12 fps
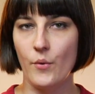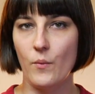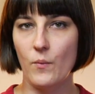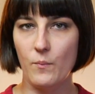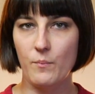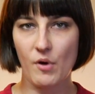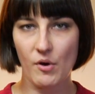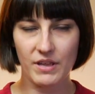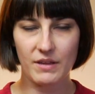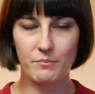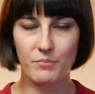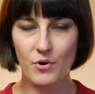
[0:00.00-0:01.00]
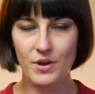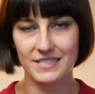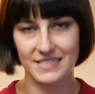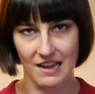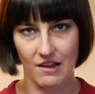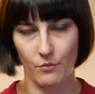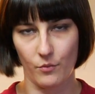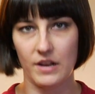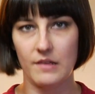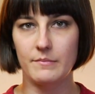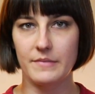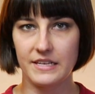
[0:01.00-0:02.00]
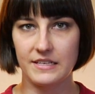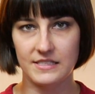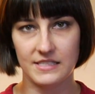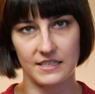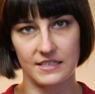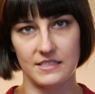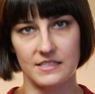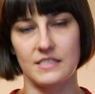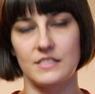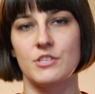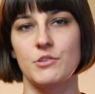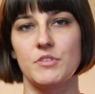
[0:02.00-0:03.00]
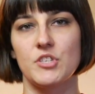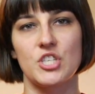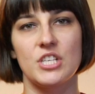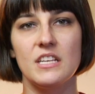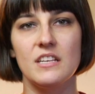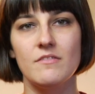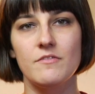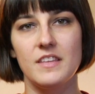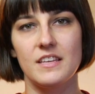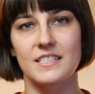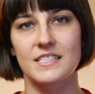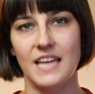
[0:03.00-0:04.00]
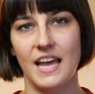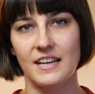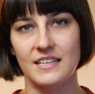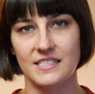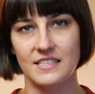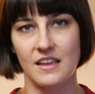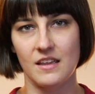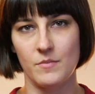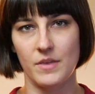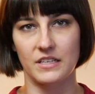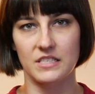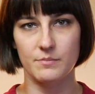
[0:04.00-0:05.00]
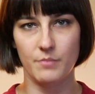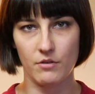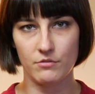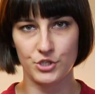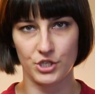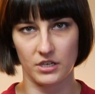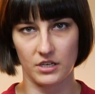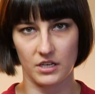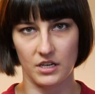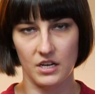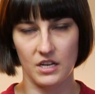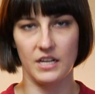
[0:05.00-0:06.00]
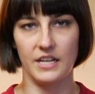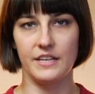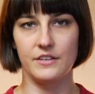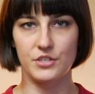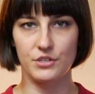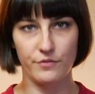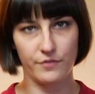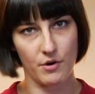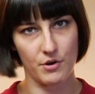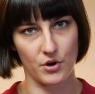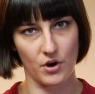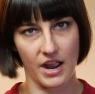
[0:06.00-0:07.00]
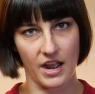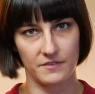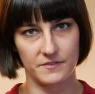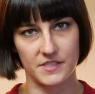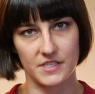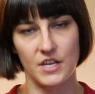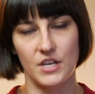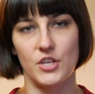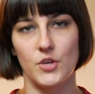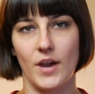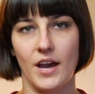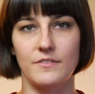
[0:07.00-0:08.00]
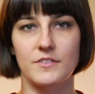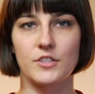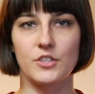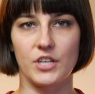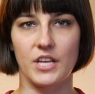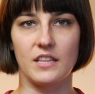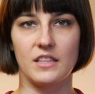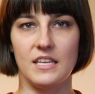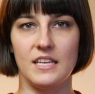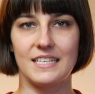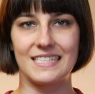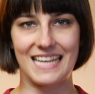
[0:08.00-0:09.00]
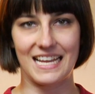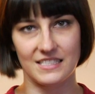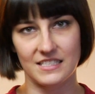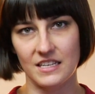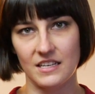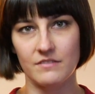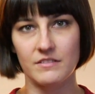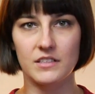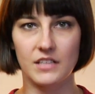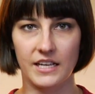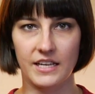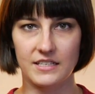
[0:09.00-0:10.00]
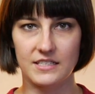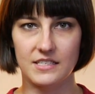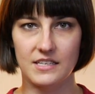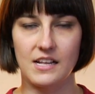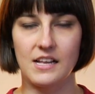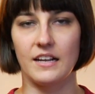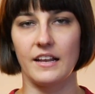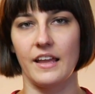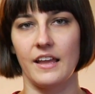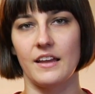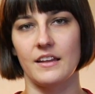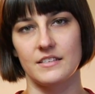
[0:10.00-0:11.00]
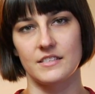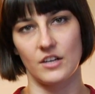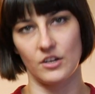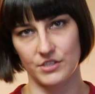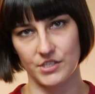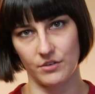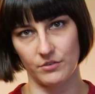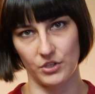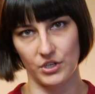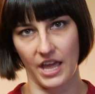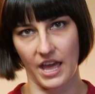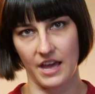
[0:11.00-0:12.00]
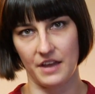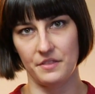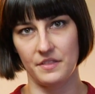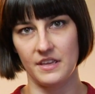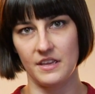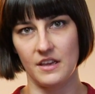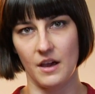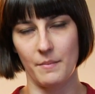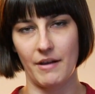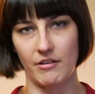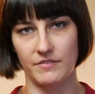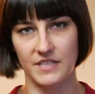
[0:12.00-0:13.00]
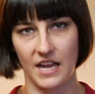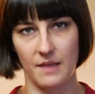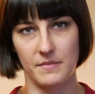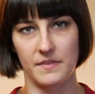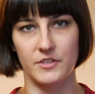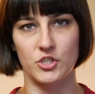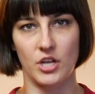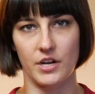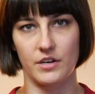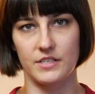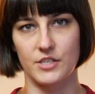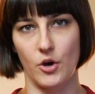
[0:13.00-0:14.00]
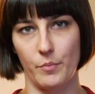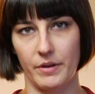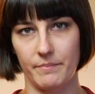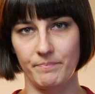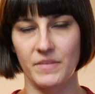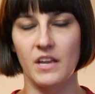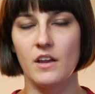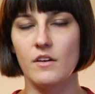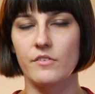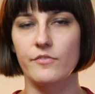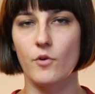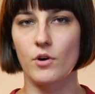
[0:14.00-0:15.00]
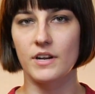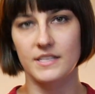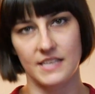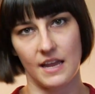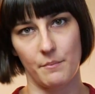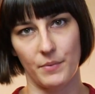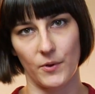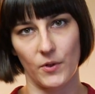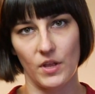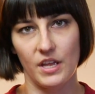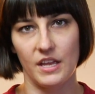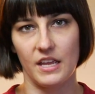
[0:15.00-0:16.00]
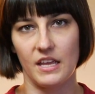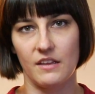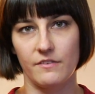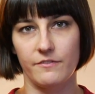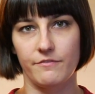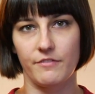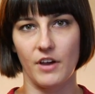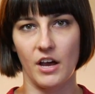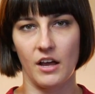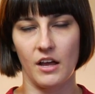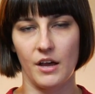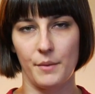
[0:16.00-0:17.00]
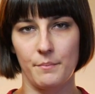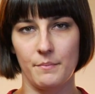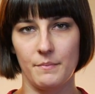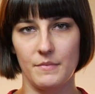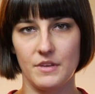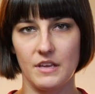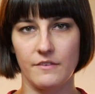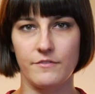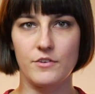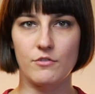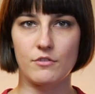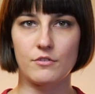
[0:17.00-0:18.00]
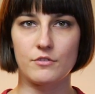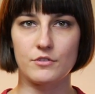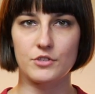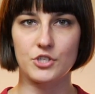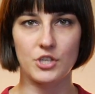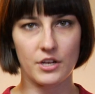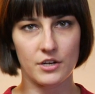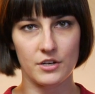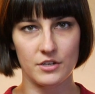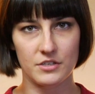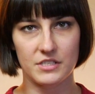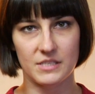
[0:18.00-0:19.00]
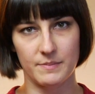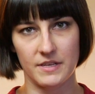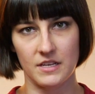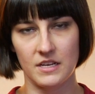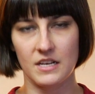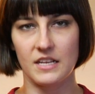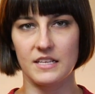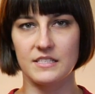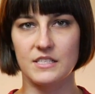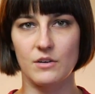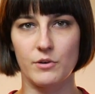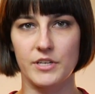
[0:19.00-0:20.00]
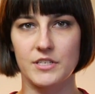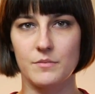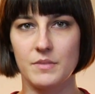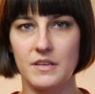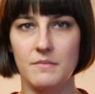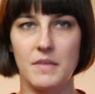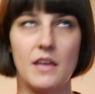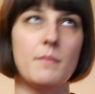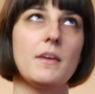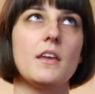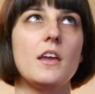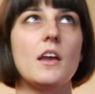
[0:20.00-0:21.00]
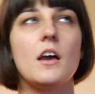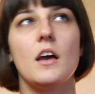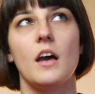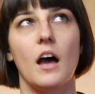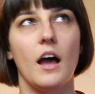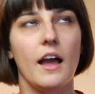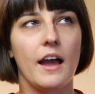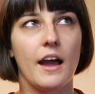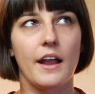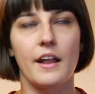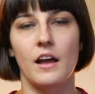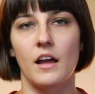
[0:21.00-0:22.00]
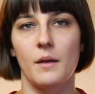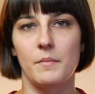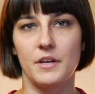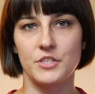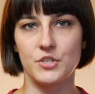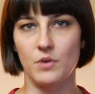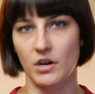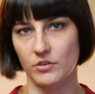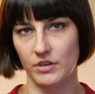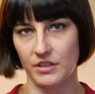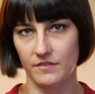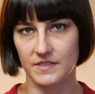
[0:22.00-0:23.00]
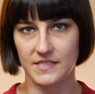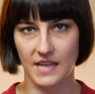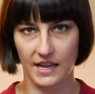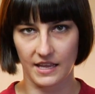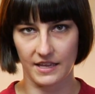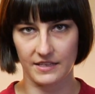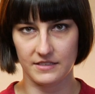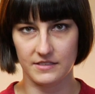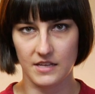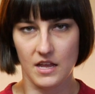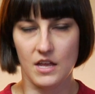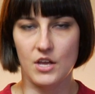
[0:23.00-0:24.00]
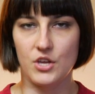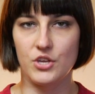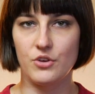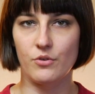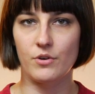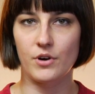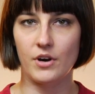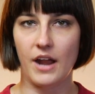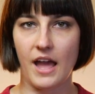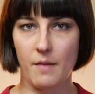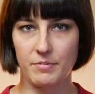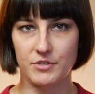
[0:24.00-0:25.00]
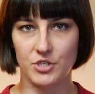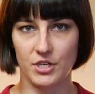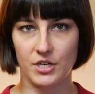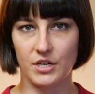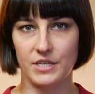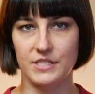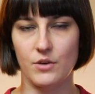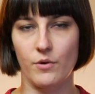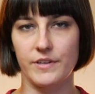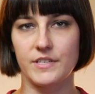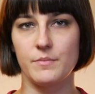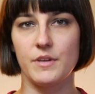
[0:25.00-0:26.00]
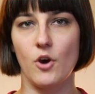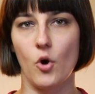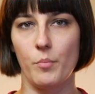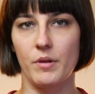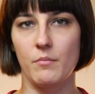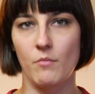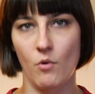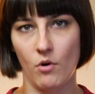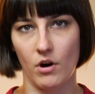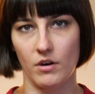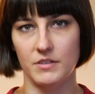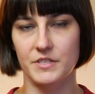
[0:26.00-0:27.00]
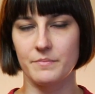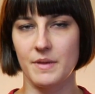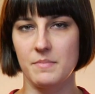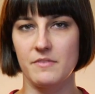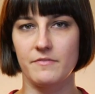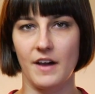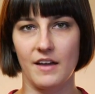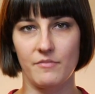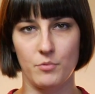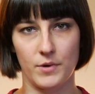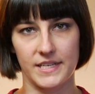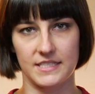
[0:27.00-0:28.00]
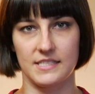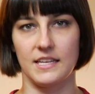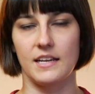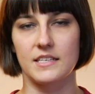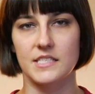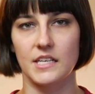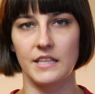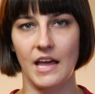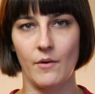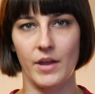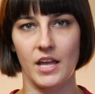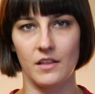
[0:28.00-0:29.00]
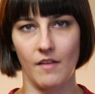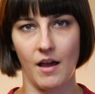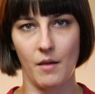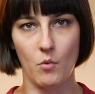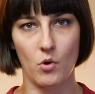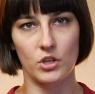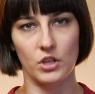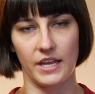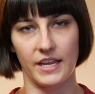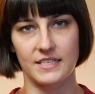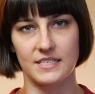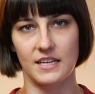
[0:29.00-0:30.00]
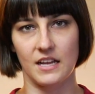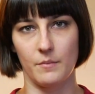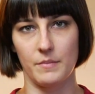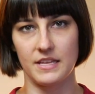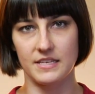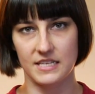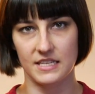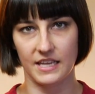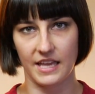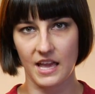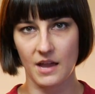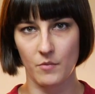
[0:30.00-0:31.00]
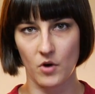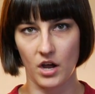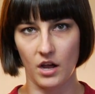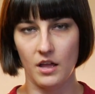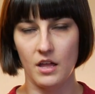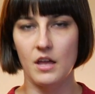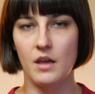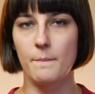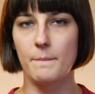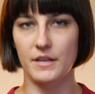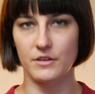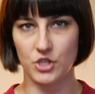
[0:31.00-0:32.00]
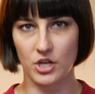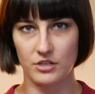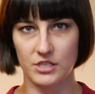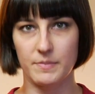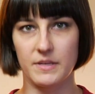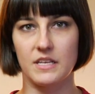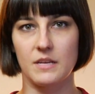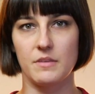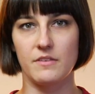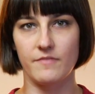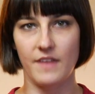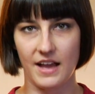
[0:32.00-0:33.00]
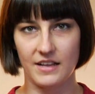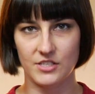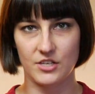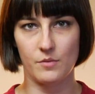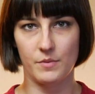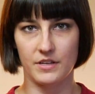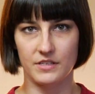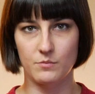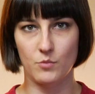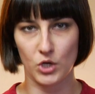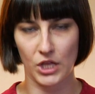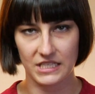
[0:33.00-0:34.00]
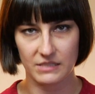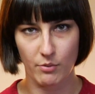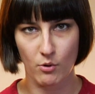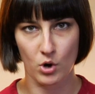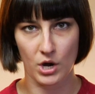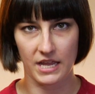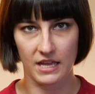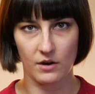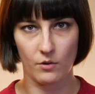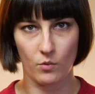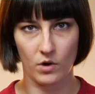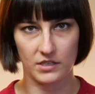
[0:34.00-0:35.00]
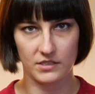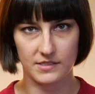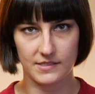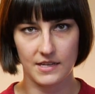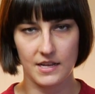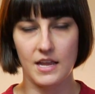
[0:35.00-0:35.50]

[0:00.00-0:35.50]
Broken down, what it means is to achieve the exact same exposure in two photographs, you have to look at the intensity of the light and also look at the amount of time that the shutter is open. For example, if your shutter speed is going to be maybe at a 200th of a second, your aperture is going to be open more to maybe 5.6, allowing a lot more light to come into the camera, but your shutter speed can be faster because more light's pouring in at once.